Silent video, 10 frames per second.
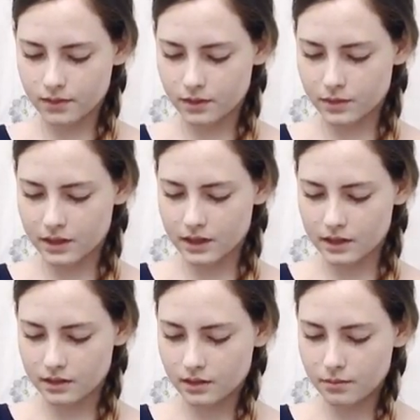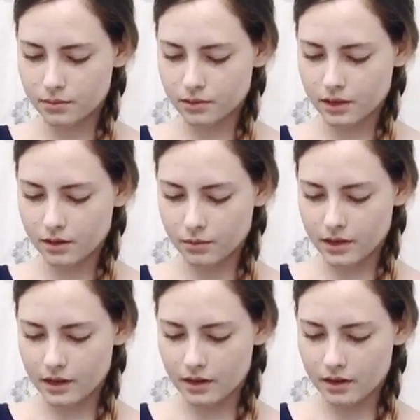And when it gets to the point
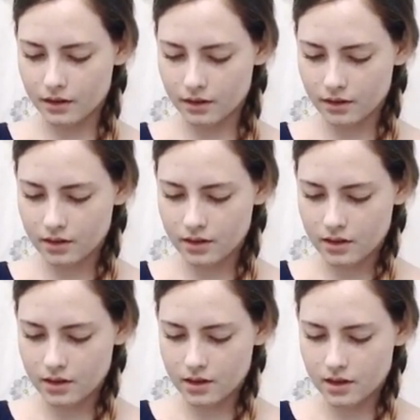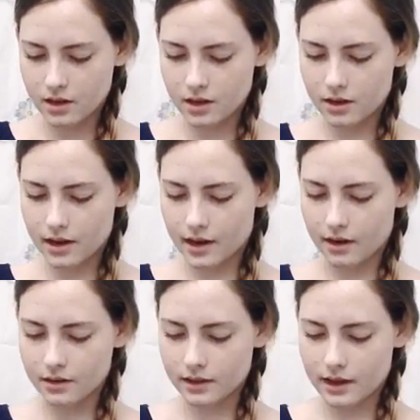where your
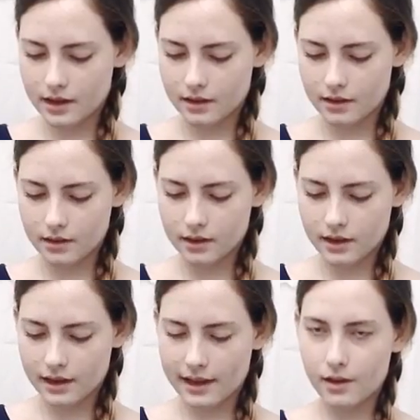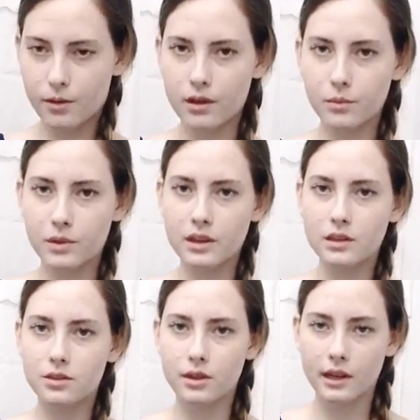hair is kind of thinning out on one of the
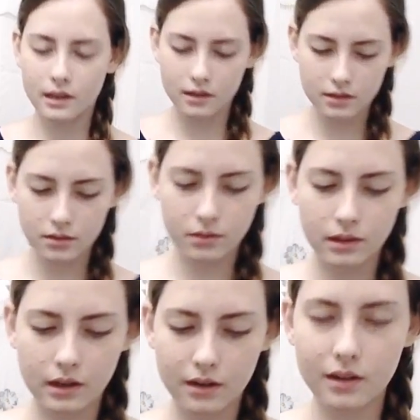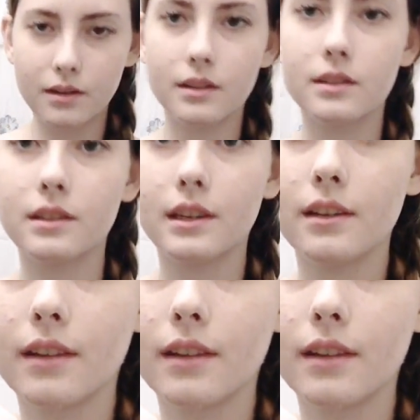strands, or you can see